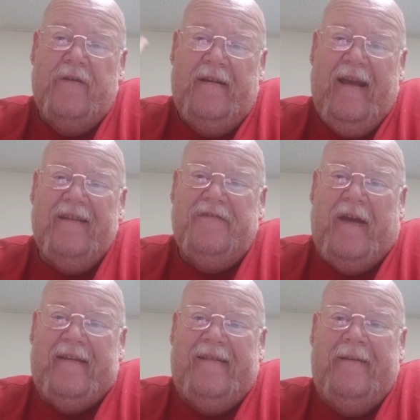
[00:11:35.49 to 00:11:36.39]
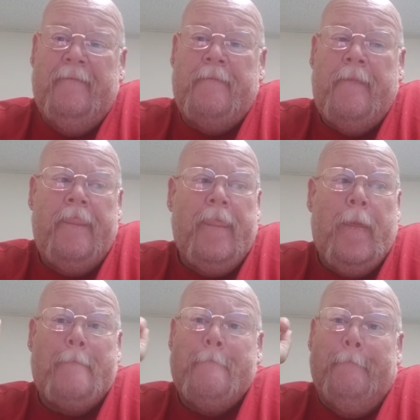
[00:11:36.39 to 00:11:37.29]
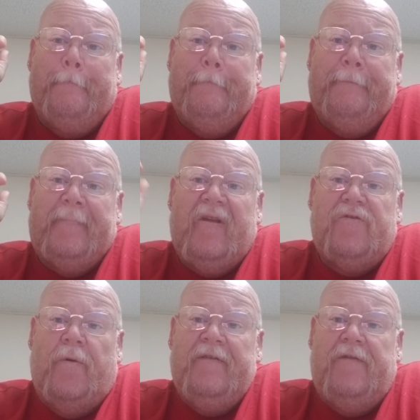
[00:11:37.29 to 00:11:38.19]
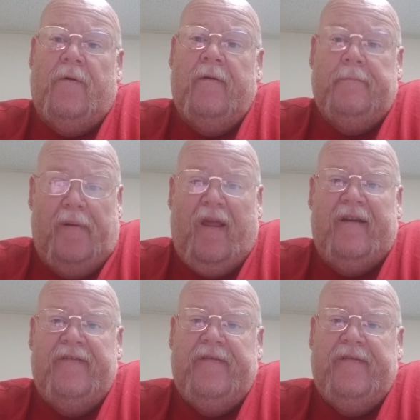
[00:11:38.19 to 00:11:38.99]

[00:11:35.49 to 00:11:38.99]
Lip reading: today is fasting, 24 plus